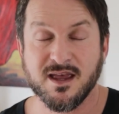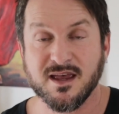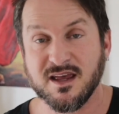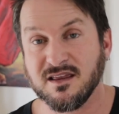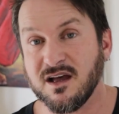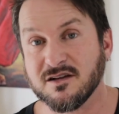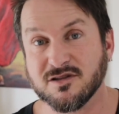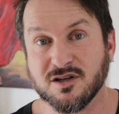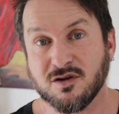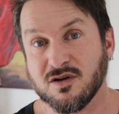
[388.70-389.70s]
In the
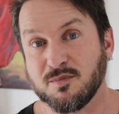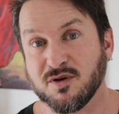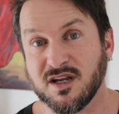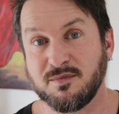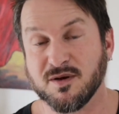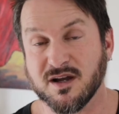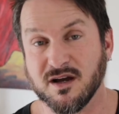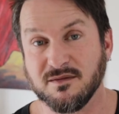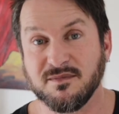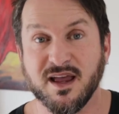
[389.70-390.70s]
Hatha Yoga
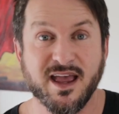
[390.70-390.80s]
Pradipika,